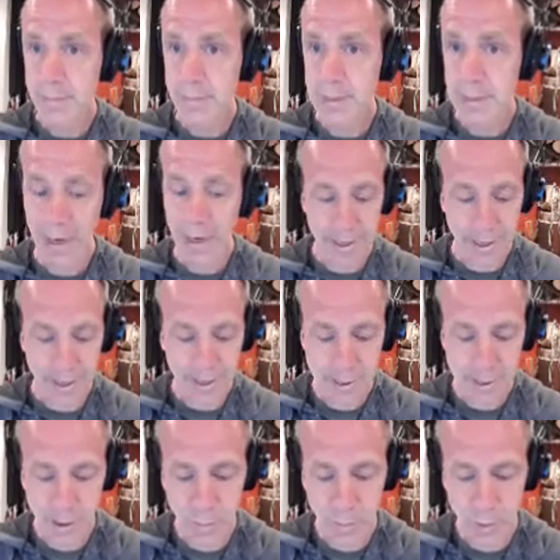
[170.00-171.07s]
Got it?
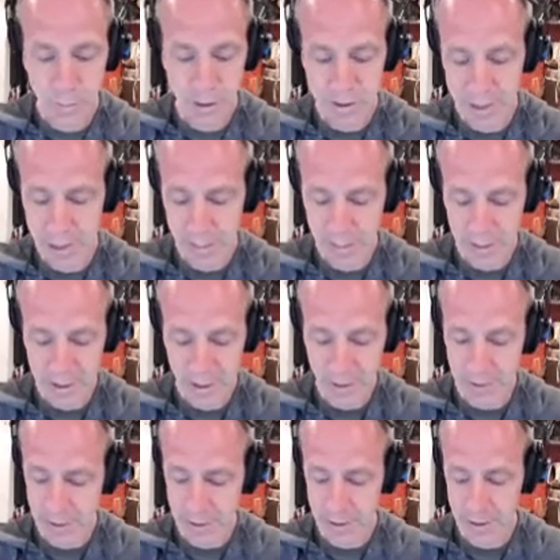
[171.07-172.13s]
So one more time, let me slow
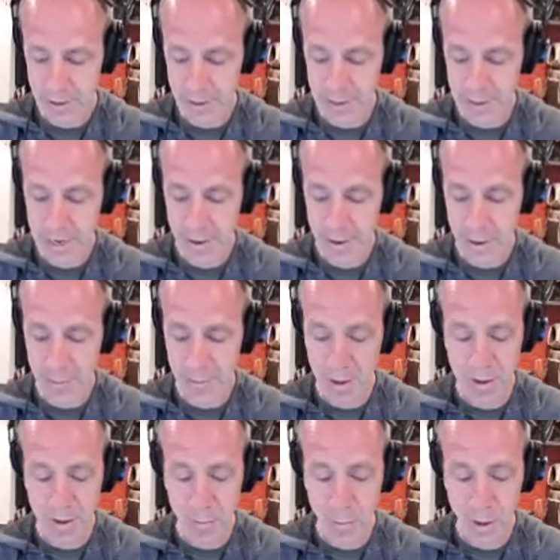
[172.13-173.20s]
that sucker down. I'm on
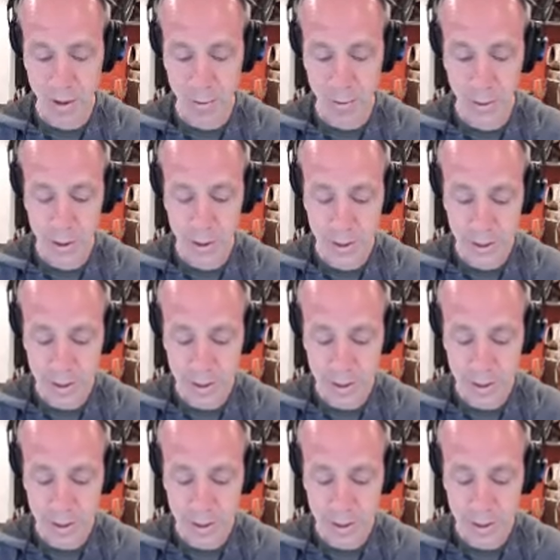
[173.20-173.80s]
my 1 chord.